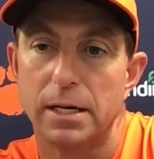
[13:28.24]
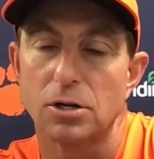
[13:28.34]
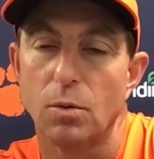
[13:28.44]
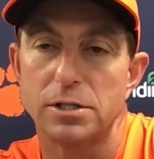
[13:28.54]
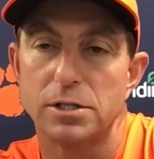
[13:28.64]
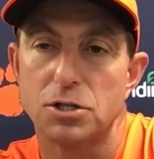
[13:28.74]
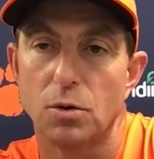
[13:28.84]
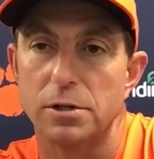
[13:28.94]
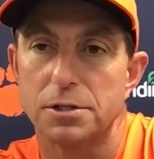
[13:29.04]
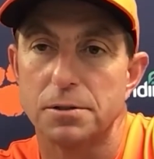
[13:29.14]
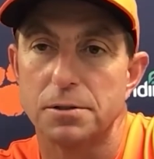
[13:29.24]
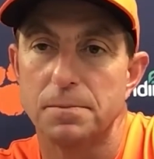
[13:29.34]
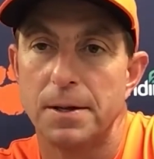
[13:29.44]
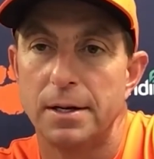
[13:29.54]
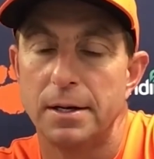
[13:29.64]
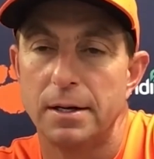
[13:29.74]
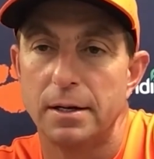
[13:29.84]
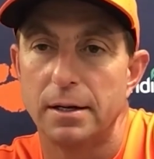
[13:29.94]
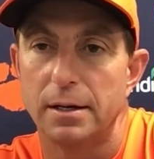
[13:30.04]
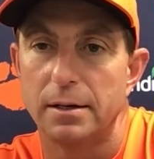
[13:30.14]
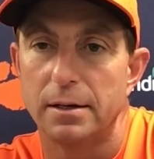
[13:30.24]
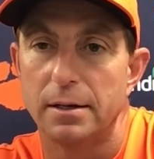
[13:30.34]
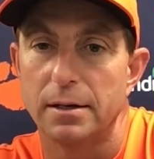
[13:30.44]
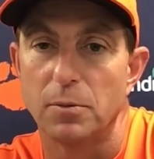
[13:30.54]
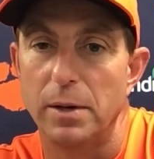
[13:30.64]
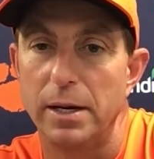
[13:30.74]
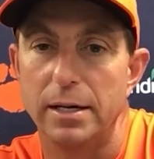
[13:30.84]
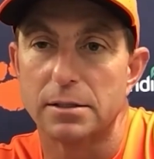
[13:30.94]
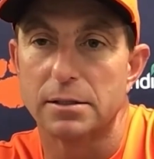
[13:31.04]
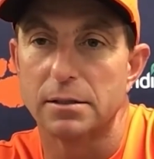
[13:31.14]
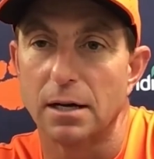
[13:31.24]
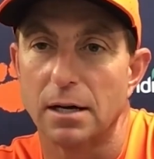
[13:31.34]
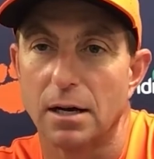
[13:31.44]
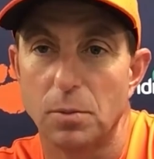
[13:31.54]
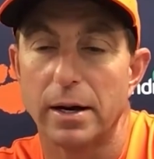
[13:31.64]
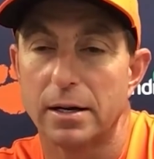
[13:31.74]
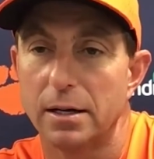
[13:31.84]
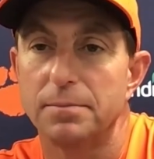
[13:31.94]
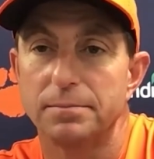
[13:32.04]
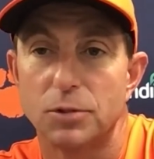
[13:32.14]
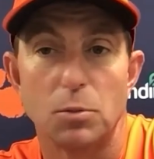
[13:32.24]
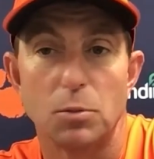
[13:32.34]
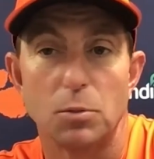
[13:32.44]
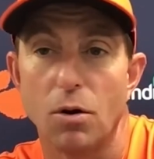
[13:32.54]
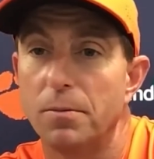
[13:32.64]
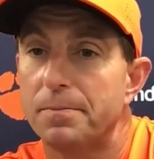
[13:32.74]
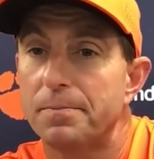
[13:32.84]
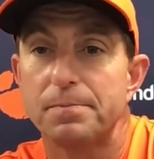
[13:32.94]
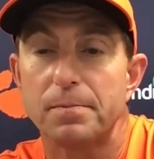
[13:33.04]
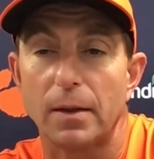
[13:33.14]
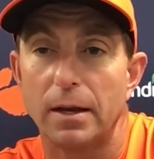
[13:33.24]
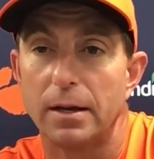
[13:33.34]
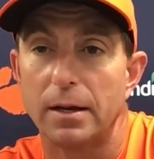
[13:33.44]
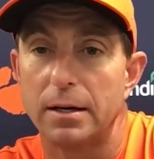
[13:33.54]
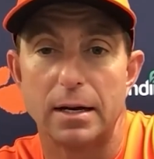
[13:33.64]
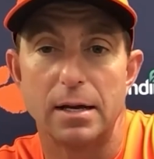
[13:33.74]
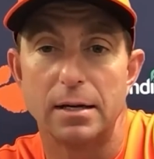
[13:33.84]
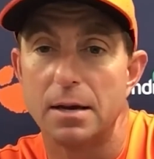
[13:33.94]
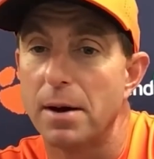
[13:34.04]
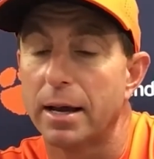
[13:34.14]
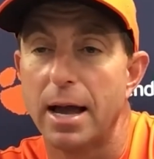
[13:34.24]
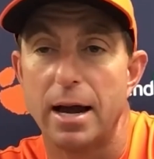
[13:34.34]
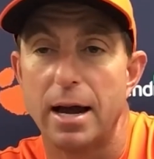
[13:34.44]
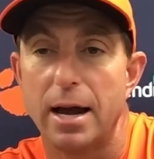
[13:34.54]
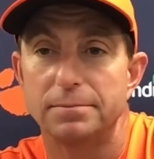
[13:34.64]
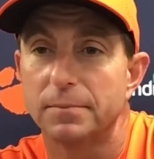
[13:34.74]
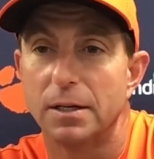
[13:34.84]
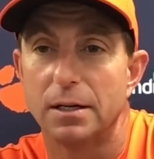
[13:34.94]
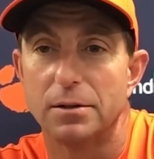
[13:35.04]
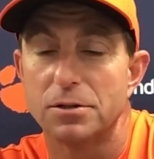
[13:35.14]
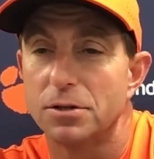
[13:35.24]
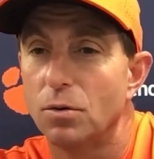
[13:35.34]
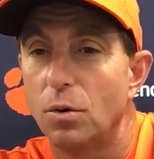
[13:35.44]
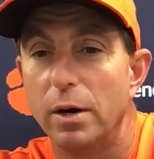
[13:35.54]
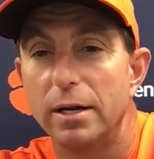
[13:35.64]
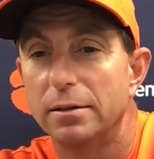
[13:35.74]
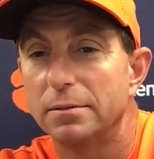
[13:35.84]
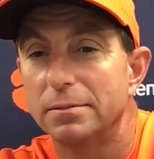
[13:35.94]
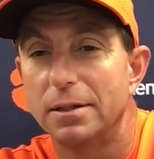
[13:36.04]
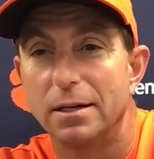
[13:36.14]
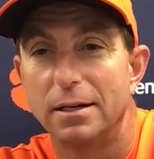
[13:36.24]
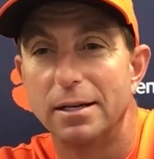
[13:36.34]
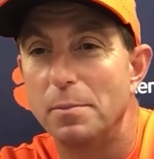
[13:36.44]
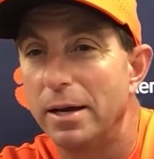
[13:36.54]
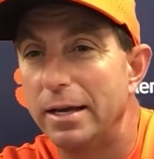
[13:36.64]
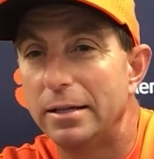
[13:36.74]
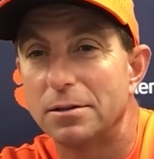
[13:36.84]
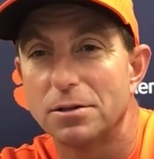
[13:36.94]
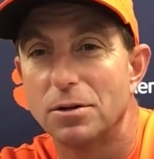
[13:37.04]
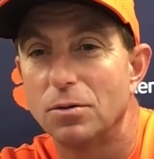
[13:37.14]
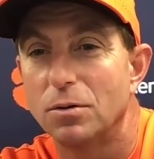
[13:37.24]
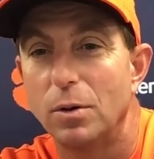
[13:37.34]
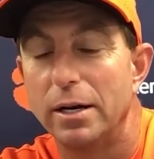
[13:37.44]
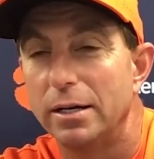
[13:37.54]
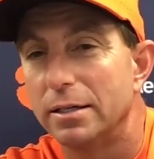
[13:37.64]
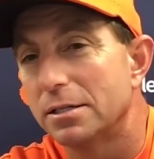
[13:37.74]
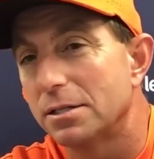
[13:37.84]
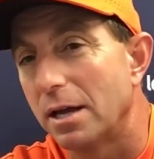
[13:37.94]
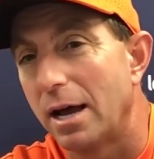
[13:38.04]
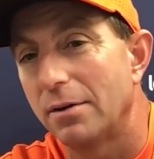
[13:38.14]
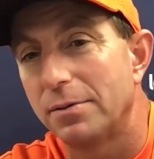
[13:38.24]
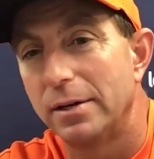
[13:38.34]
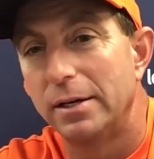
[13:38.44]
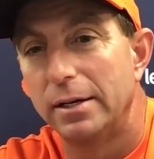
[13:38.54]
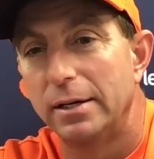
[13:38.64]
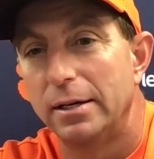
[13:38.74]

And that's always a choice. Now, for me, it's I'll show back up tomorrow and get back at it. There's no quit in me. There's no quit in this staff.